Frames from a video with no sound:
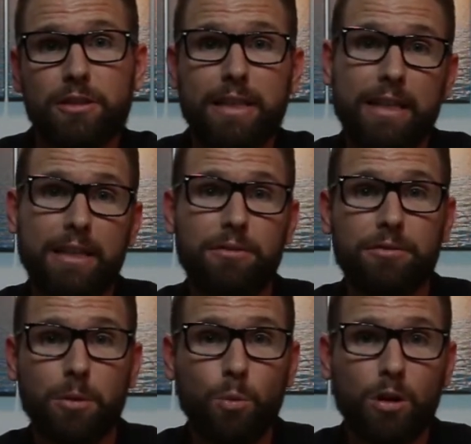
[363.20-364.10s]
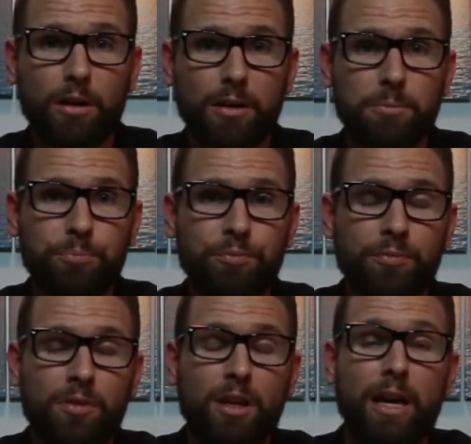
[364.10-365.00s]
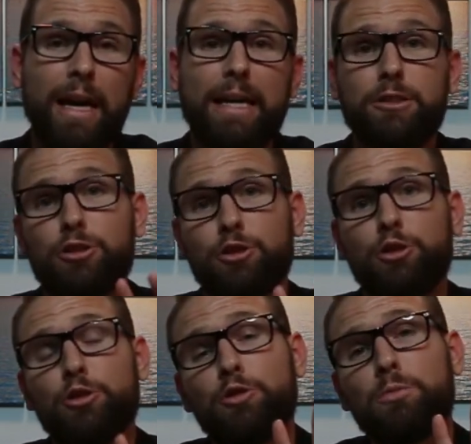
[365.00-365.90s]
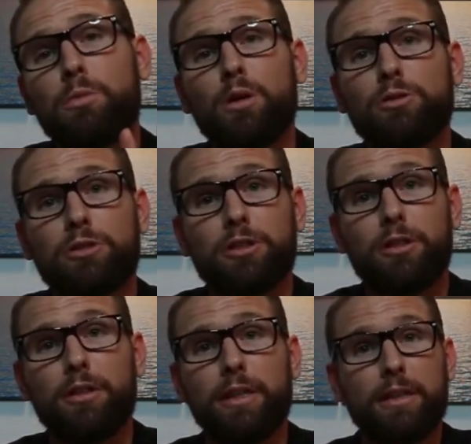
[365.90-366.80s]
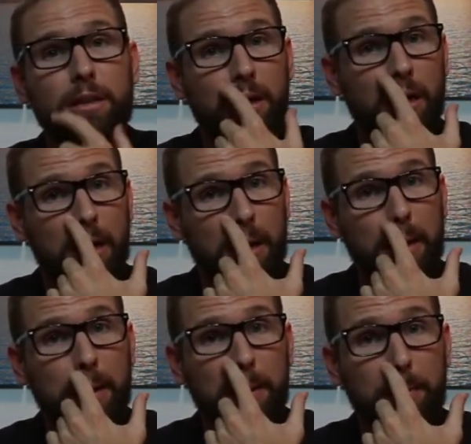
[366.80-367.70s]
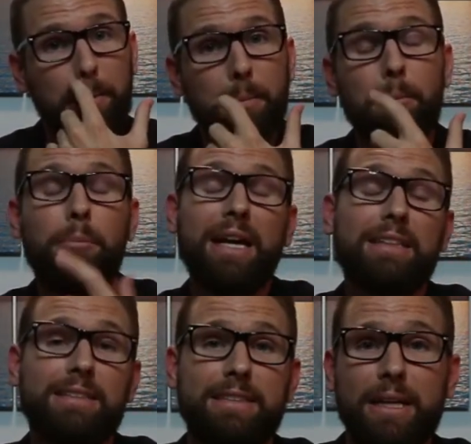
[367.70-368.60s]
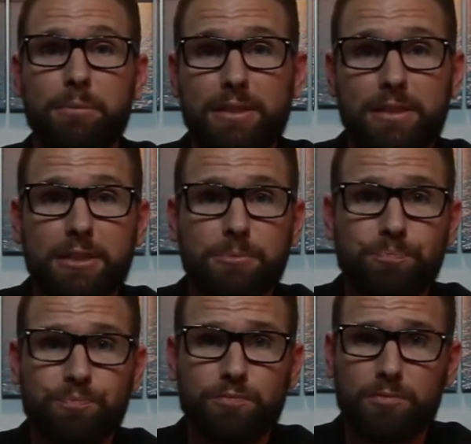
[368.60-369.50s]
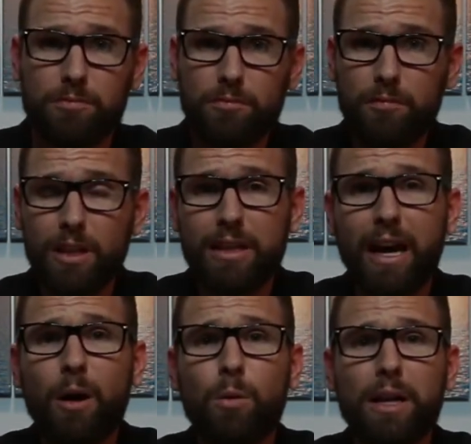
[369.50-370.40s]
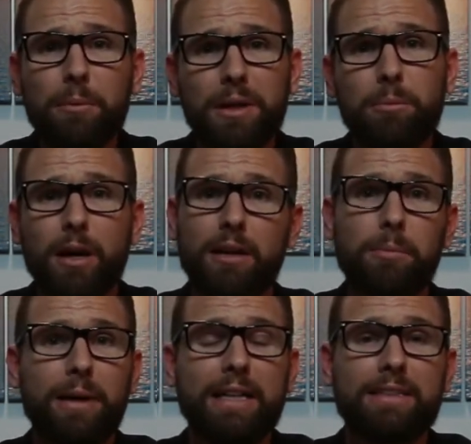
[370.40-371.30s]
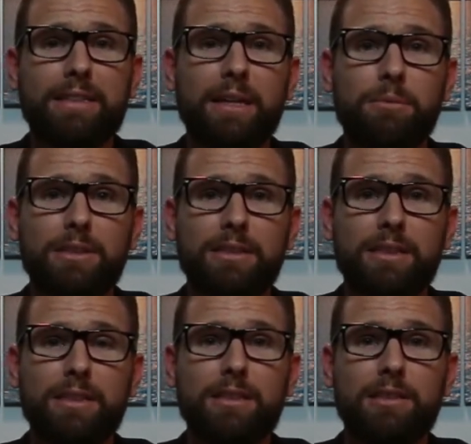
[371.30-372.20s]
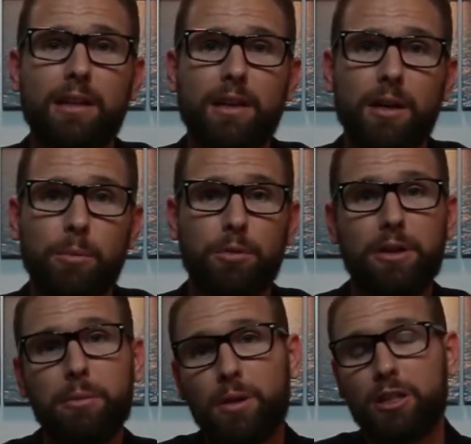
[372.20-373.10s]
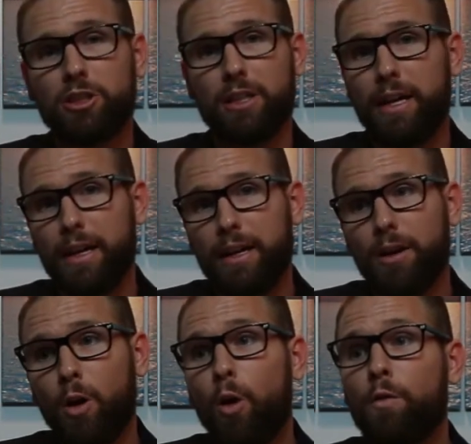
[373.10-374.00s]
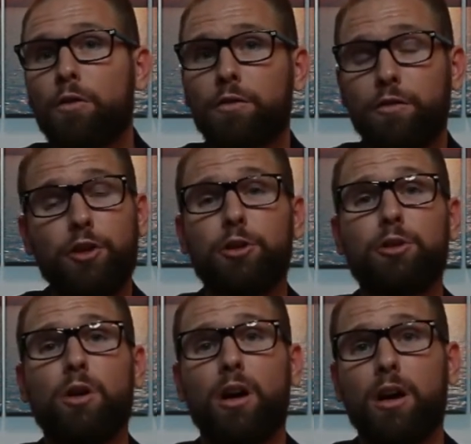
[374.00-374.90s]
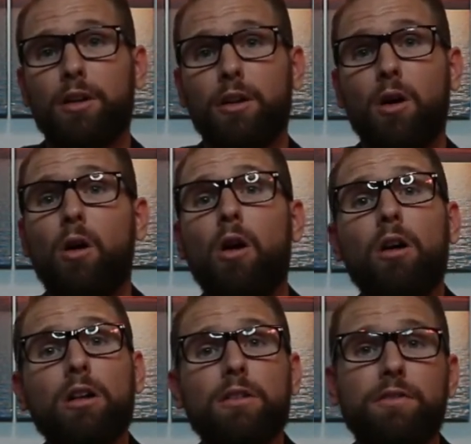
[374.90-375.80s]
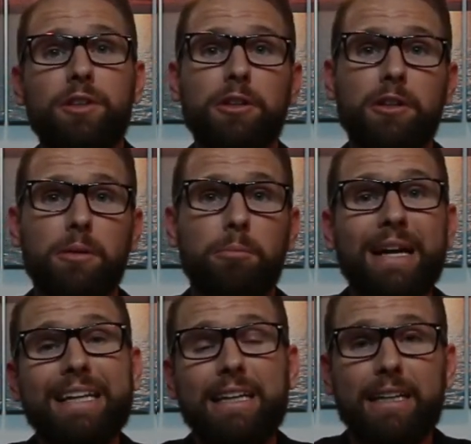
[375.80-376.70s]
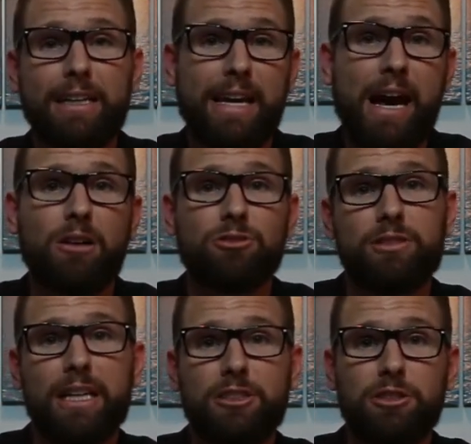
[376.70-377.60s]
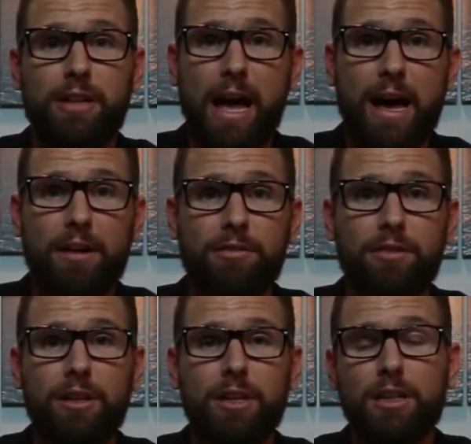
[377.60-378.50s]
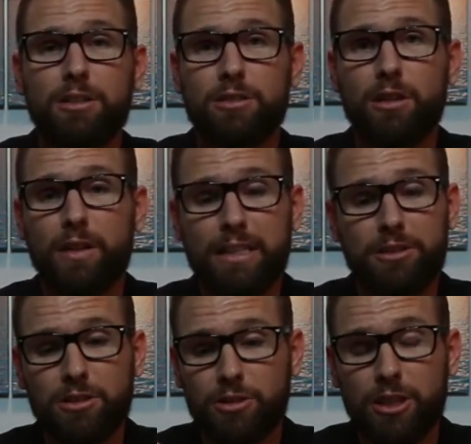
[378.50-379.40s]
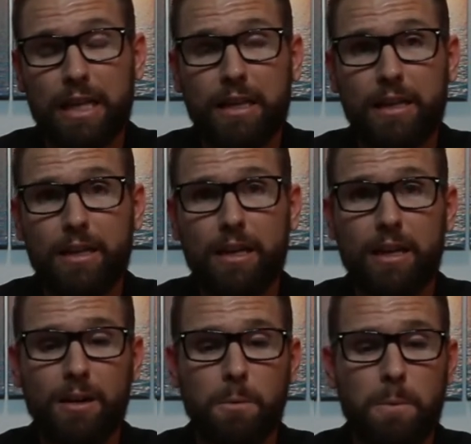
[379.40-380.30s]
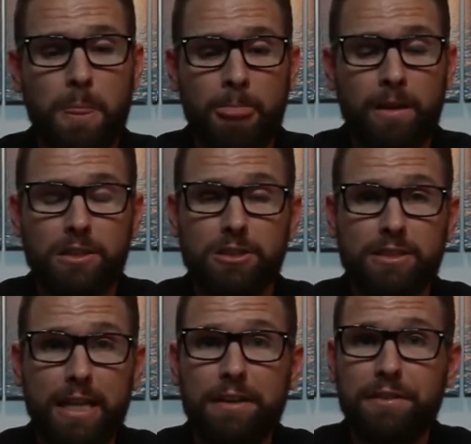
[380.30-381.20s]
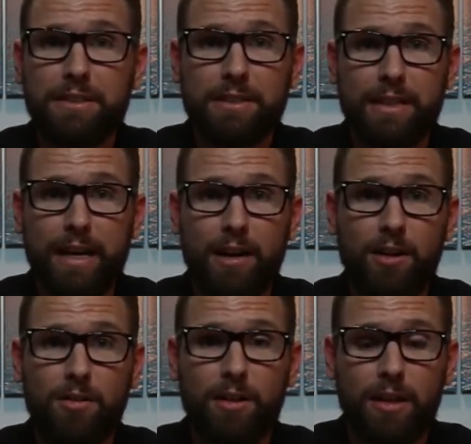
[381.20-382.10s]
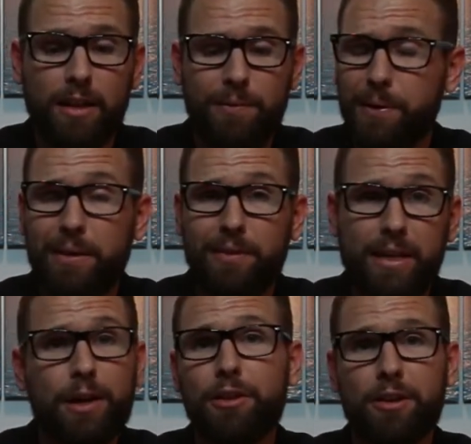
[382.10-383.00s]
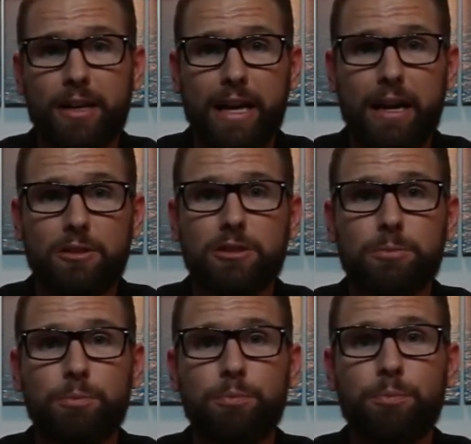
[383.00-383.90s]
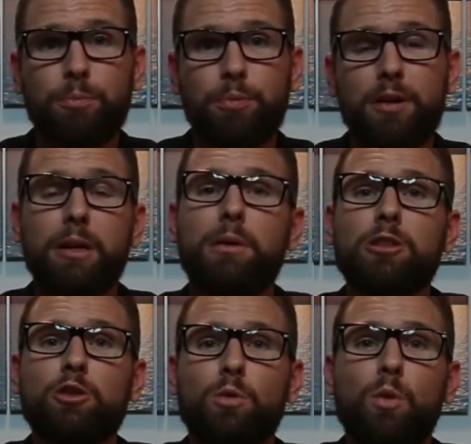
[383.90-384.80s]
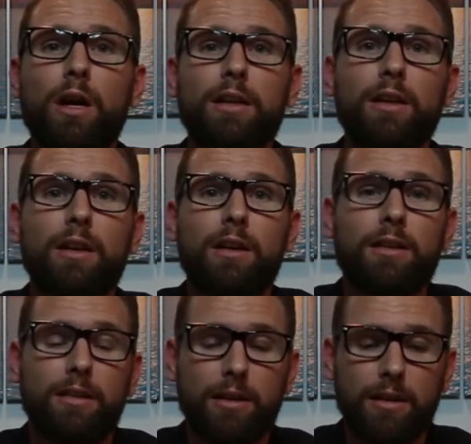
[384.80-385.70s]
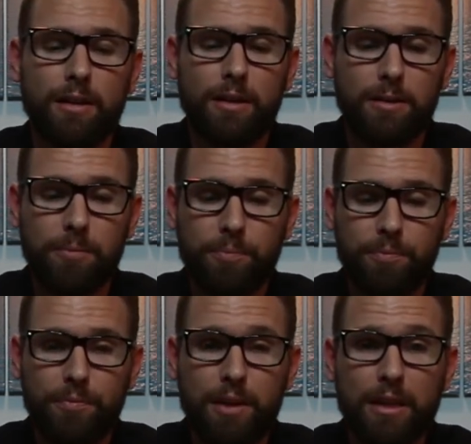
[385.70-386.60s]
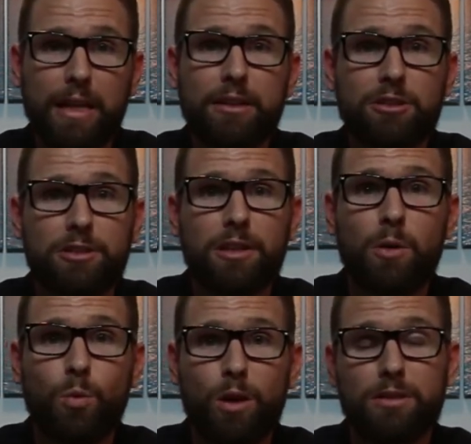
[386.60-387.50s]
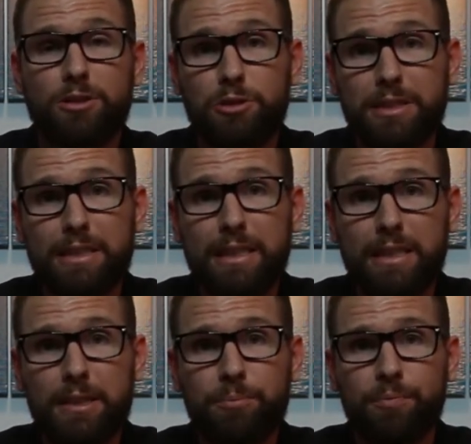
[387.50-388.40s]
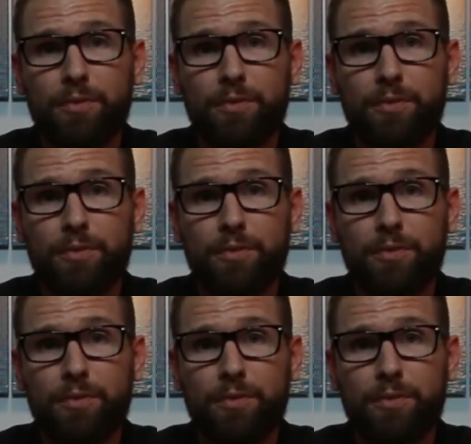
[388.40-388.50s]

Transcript: getting from work, and your 2 most current bank statements. Now, what I mean by your bank statements is pretty much an overview on all of your banking accounts that you have. So that's your checking account, your savings account, if you have any other accounts. Pretty much what the lender's going to want to see